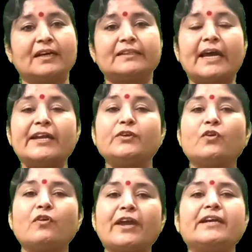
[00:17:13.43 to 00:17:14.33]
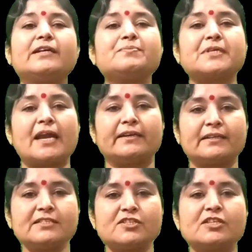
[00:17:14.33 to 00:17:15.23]
The interrogative
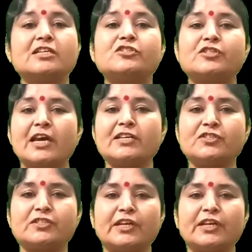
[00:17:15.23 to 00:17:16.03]
sentence changed